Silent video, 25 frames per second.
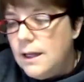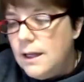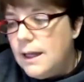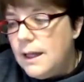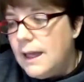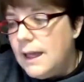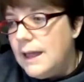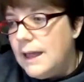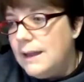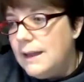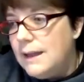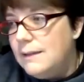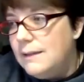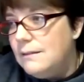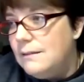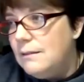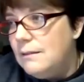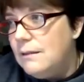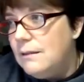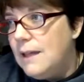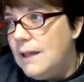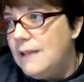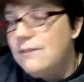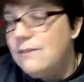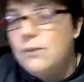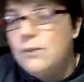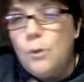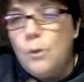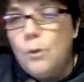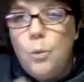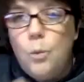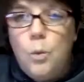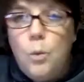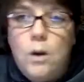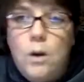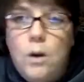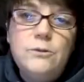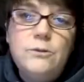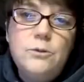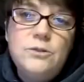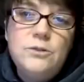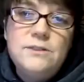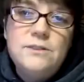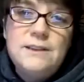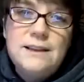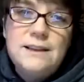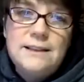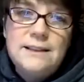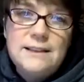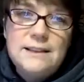And it's the one
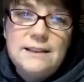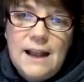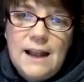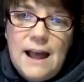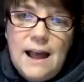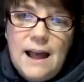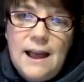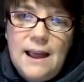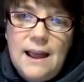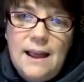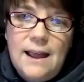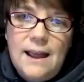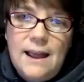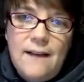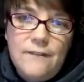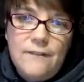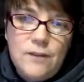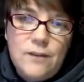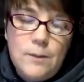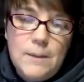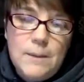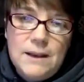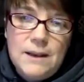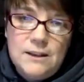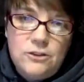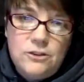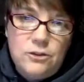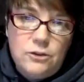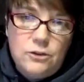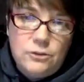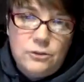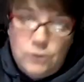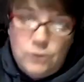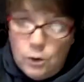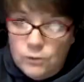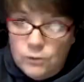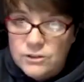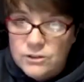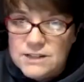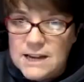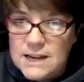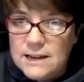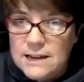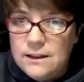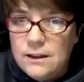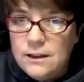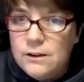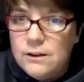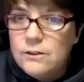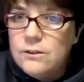routine that I have committed to for over
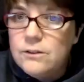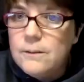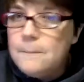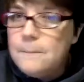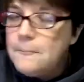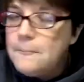10 years.